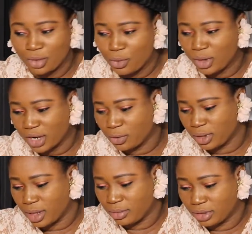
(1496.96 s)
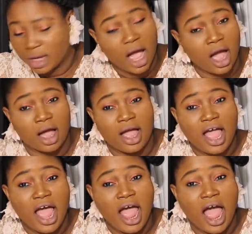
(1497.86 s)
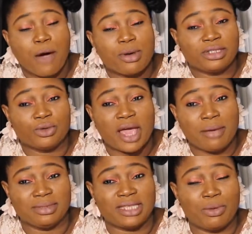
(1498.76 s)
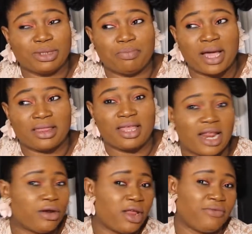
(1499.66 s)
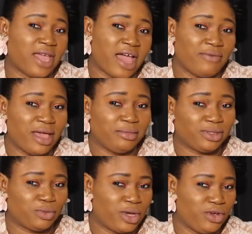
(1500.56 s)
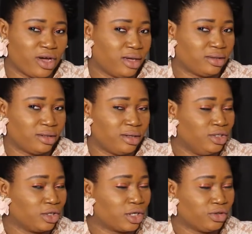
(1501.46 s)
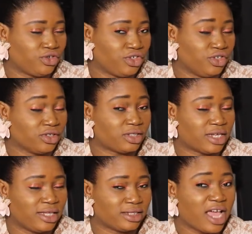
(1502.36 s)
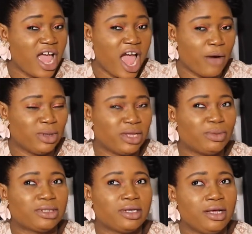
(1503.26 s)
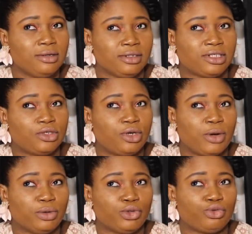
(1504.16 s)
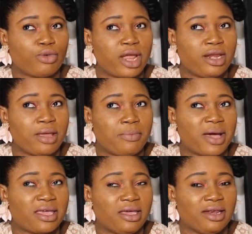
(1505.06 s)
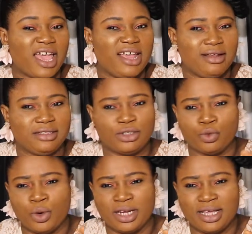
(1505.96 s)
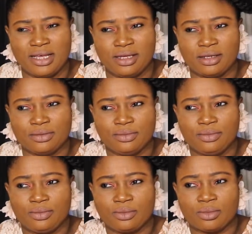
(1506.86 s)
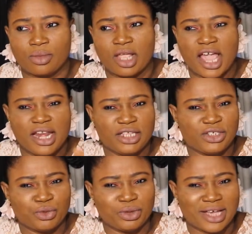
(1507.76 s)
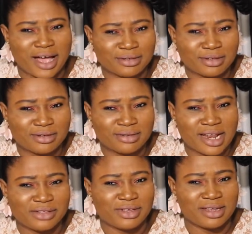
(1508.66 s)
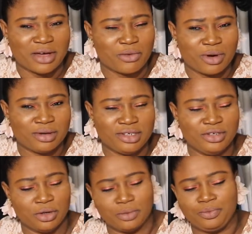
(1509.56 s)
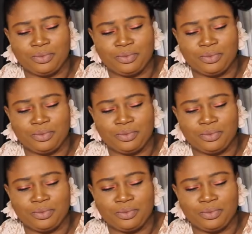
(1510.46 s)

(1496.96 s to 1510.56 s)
What I do with that money? I went to EMS. That was back don't know if they have EMS where you guys are in your country, in your state. I went, that was the store that was raining back in early 20. Any 2000, any 2001, you know.